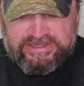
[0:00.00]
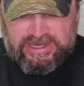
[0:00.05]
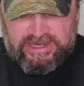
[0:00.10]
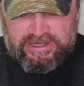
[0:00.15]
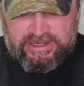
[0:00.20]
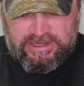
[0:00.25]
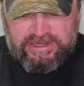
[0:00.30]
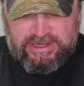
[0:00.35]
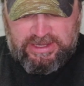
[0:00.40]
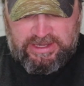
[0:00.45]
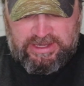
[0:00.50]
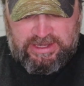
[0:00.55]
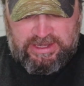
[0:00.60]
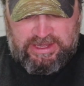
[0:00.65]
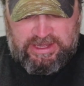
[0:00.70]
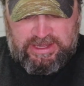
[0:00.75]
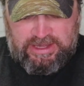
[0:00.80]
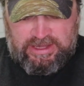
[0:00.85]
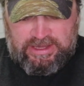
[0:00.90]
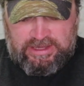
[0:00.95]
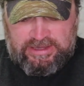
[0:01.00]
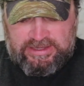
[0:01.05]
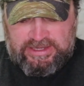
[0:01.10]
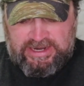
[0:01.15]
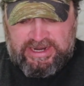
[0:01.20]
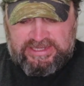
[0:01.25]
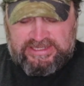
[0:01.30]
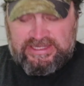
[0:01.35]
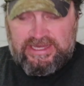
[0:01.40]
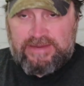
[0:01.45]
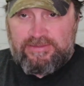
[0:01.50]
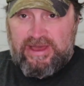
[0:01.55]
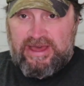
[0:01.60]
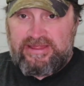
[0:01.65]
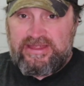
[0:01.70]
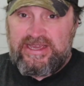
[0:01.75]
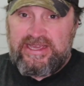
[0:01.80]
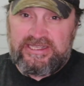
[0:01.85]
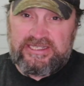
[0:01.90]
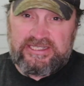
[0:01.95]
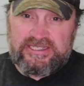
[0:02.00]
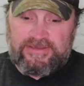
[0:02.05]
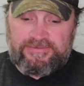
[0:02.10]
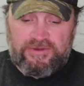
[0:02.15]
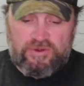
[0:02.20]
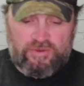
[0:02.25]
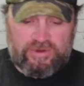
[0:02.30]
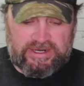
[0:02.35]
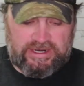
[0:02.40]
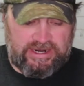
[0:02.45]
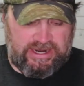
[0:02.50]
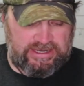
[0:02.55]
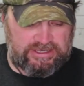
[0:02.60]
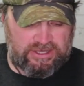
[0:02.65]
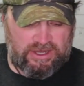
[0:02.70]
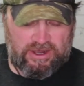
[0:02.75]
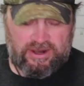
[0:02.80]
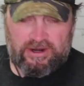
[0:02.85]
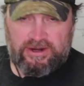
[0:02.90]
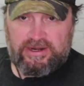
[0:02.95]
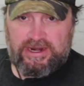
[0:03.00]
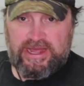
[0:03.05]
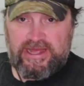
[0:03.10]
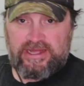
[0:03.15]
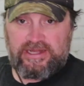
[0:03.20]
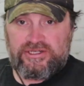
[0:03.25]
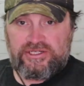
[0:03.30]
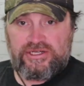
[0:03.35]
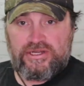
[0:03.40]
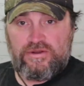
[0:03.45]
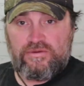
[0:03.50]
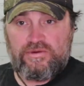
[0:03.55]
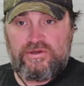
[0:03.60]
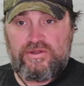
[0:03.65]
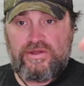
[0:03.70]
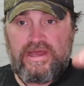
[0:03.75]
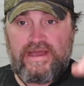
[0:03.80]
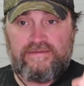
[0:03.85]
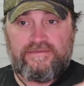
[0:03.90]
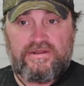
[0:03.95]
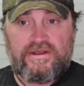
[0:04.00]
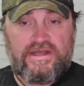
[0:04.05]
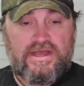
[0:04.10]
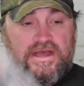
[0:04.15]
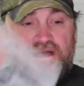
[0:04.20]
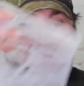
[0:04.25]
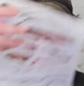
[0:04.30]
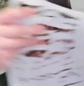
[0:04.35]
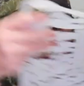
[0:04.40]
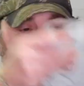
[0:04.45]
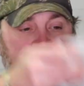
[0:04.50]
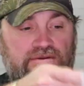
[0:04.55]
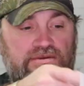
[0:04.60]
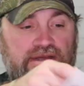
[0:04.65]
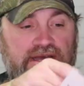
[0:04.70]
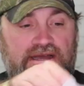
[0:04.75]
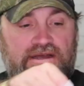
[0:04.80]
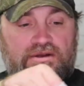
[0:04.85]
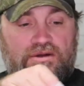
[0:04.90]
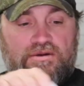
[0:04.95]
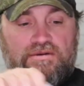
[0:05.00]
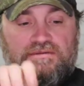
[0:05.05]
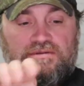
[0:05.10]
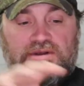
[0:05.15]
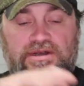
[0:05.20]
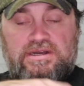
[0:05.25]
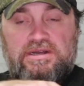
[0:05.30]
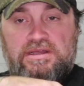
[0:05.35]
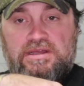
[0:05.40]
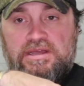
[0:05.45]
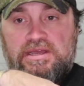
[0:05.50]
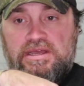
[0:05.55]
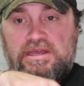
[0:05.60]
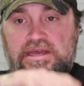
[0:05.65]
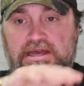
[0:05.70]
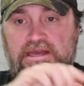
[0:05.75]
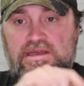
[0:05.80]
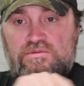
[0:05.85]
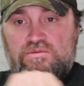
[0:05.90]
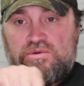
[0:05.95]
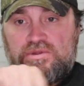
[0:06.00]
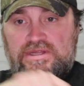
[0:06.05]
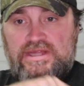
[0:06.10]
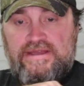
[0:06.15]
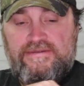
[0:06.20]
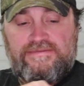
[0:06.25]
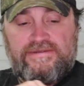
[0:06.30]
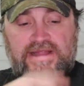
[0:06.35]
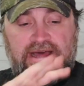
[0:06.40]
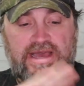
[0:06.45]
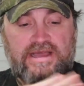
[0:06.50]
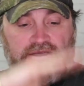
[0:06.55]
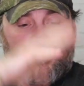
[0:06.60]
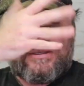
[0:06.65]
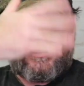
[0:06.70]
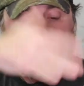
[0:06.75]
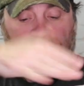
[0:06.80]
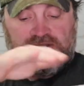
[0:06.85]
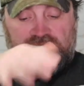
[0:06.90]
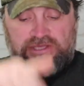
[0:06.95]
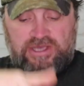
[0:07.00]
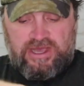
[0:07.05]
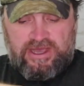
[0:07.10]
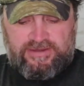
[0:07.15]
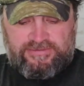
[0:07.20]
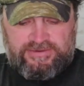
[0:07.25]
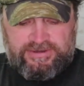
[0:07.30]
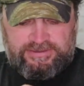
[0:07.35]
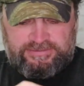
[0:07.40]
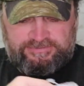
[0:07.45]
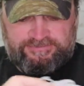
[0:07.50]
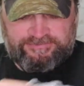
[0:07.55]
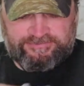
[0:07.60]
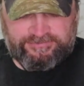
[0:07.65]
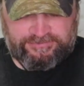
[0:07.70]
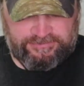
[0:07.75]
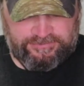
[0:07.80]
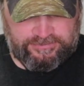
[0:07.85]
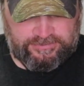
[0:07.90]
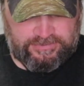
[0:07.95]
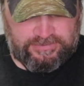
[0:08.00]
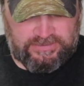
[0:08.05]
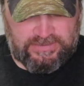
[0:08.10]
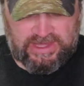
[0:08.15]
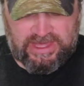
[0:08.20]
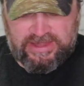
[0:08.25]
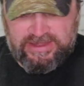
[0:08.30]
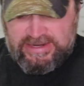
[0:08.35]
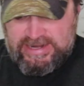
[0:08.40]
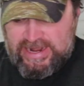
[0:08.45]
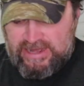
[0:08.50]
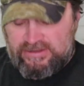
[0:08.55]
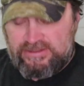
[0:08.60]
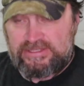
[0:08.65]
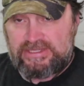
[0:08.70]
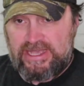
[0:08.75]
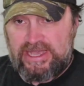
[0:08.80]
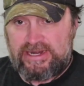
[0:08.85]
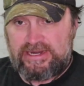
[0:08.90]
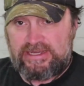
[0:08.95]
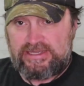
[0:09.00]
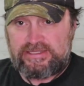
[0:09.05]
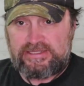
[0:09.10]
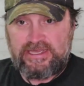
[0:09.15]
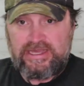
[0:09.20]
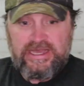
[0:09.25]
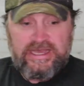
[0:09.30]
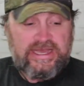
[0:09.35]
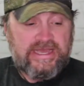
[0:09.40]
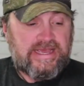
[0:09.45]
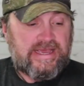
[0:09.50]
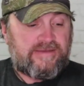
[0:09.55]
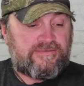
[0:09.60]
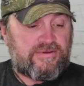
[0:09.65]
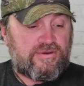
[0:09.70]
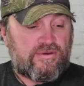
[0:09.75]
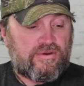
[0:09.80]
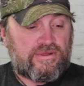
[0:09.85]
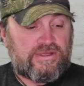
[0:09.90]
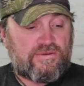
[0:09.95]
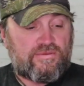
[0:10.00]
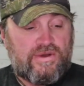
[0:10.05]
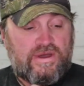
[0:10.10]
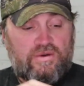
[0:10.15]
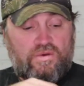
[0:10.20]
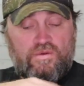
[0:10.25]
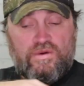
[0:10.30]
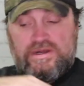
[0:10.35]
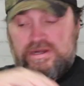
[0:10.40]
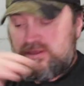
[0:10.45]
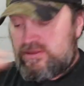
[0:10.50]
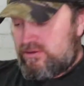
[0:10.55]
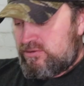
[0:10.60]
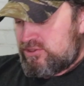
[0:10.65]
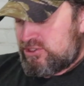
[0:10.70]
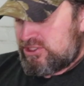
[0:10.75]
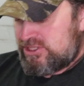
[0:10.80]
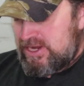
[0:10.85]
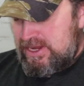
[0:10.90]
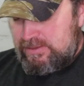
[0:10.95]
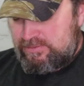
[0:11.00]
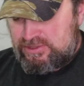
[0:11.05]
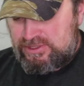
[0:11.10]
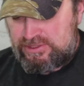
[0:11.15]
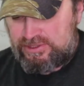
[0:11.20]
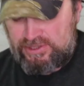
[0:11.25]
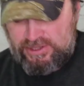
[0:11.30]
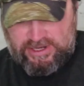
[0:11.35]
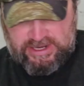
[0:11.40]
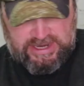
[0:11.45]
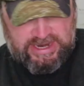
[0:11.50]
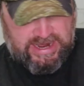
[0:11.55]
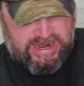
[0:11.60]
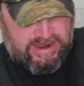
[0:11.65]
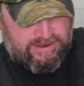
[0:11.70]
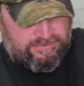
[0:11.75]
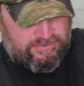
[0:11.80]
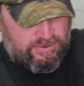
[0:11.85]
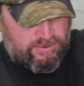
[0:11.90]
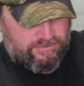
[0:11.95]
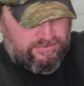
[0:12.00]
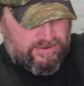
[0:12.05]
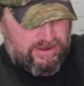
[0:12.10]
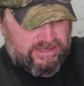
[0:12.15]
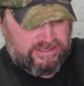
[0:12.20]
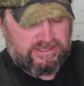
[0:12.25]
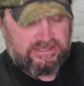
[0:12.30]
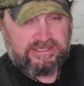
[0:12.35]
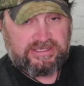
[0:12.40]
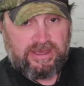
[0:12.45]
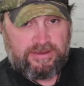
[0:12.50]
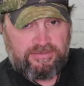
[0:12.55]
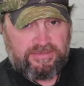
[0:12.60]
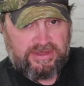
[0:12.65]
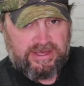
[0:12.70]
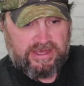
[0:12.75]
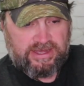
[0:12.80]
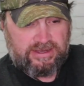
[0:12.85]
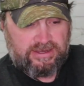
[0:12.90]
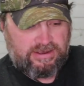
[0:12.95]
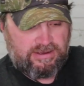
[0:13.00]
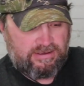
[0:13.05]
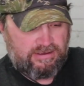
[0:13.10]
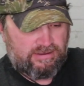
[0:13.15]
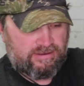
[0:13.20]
uh, the nice thing about these is if you want a nice hard edge when you have your gun and you lay it over it, it will lay flat because it's soft. The downside is if you only want one of those shapes, you're going to have to find something